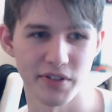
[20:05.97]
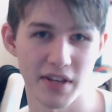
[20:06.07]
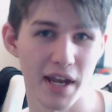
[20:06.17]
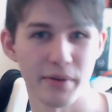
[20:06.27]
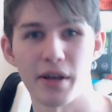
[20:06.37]

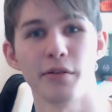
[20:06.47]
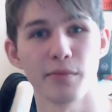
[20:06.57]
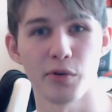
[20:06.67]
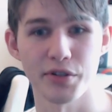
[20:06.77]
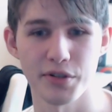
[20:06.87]
see how the
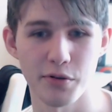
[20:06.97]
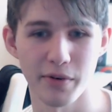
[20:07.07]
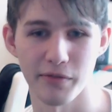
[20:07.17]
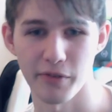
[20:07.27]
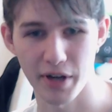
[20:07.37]
other boards do,
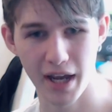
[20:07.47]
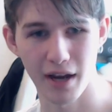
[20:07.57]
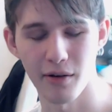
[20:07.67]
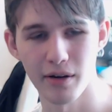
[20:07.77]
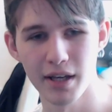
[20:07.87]
but for
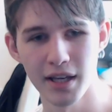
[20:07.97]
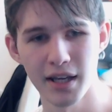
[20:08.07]
now,